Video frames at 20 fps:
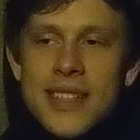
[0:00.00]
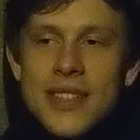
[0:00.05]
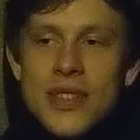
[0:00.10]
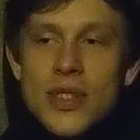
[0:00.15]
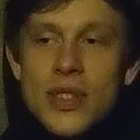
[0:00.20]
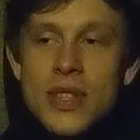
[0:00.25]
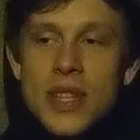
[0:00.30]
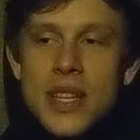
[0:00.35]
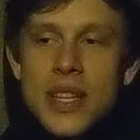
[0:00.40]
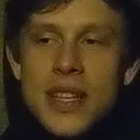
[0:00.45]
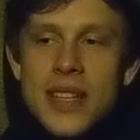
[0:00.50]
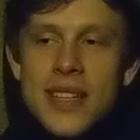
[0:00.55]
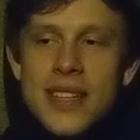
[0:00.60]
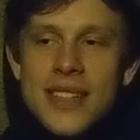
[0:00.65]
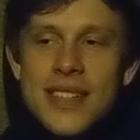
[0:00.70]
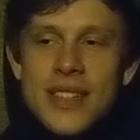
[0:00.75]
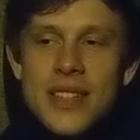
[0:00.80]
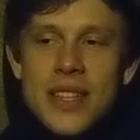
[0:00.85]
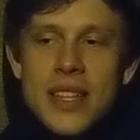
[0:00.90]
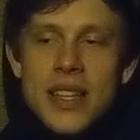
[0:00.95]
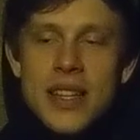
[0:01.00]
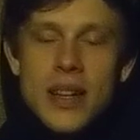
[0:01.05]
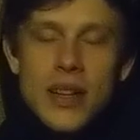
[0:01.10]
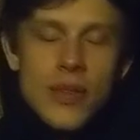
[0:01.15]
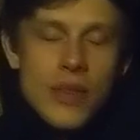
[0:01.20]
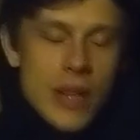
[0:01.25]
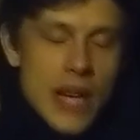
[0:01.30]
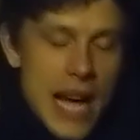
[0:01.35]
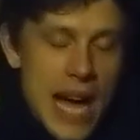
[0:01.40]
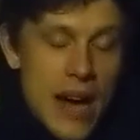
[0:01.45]
Do they,
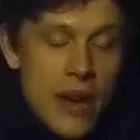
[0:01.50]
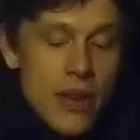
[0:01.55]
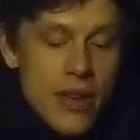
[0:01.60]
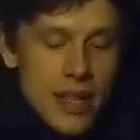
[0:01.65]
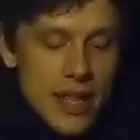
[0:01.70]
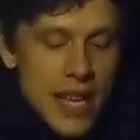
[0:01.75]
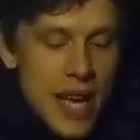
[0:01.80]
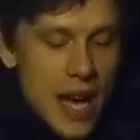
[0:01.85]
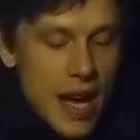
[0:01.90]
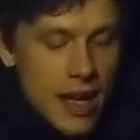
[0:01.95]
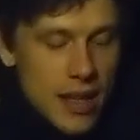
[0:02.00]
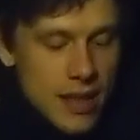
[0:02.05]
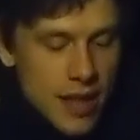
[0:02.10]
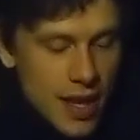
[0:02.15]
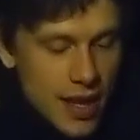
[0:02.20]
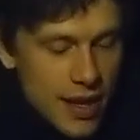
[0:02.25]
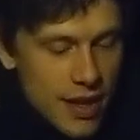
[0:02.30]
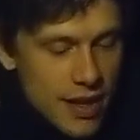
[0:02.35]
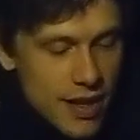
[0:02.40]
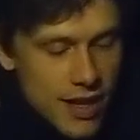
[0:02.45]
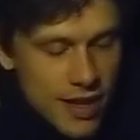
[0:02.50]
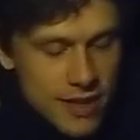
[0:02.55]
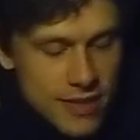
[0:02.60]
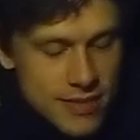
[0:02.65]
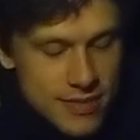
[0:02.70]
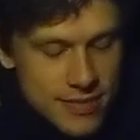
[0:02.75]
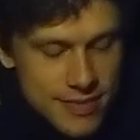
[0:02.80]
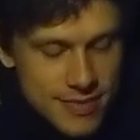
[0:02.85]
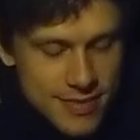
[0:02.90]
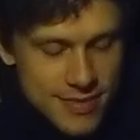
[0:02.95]
yeah, I don't know.
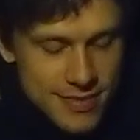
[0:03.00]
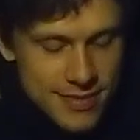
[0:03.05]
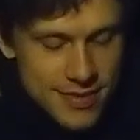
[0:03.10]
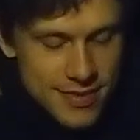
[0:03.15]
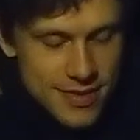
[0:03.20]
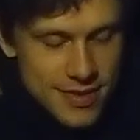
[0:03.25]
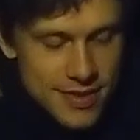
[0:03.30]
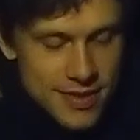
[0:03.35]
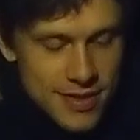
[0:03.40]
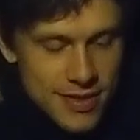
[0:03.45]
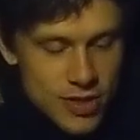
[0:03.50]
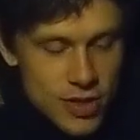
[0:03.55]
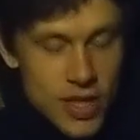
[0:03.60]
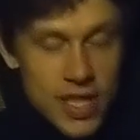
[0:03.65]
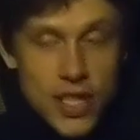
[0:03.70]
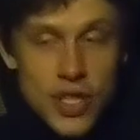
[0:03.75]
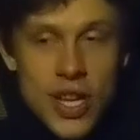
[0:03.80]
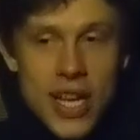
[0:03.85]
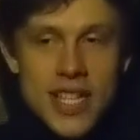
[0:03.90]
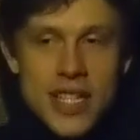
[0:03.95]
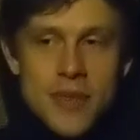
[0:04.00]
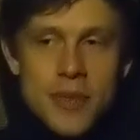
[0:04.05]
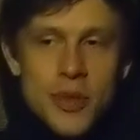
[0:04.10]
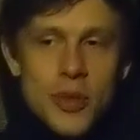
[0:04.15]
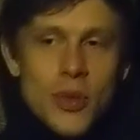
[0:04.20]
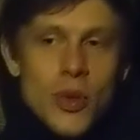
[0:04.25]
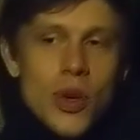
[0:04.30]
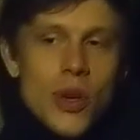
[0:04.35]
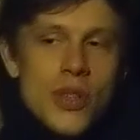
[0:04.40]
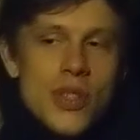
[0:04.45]
Do they change up the
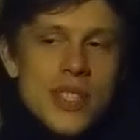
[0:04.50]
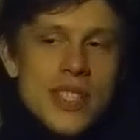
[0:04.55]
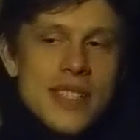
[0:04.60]
roles?